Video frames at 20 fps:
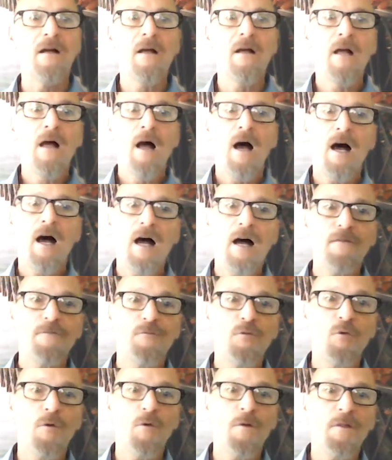uh, for
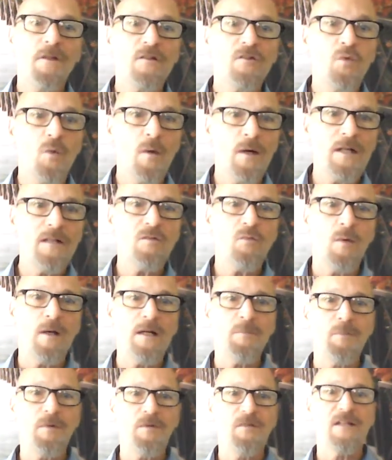the 2020
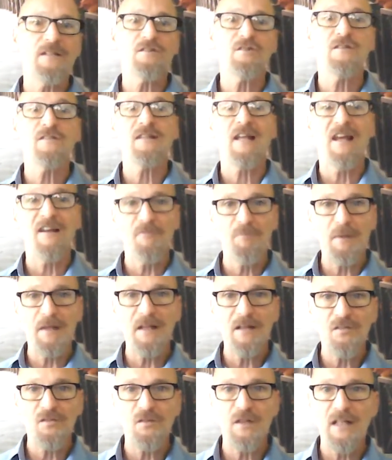positions have been
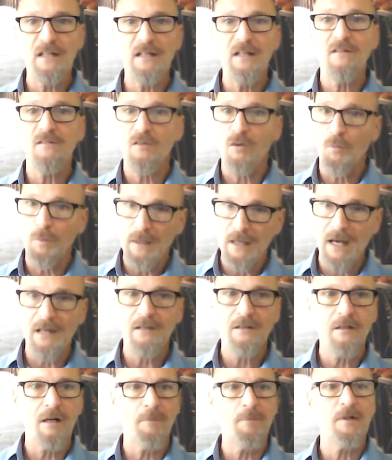extended, so we got a
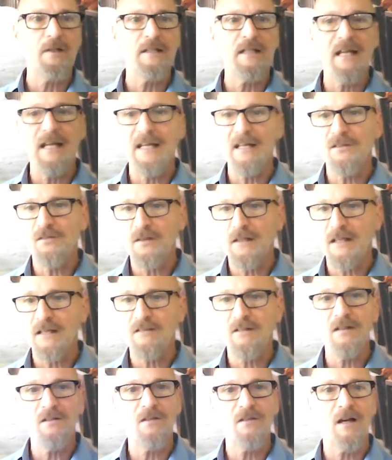couple of days to get
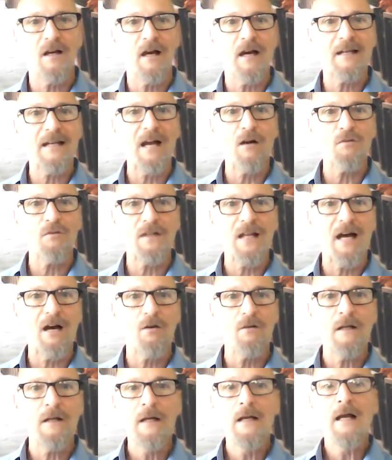these uh, accounts
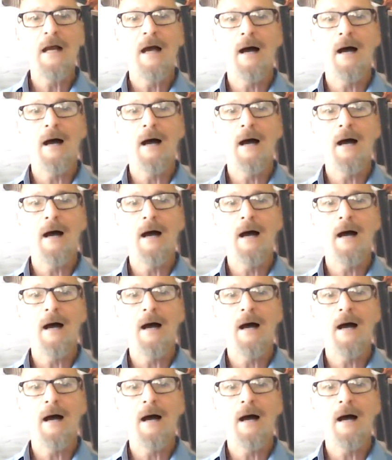out.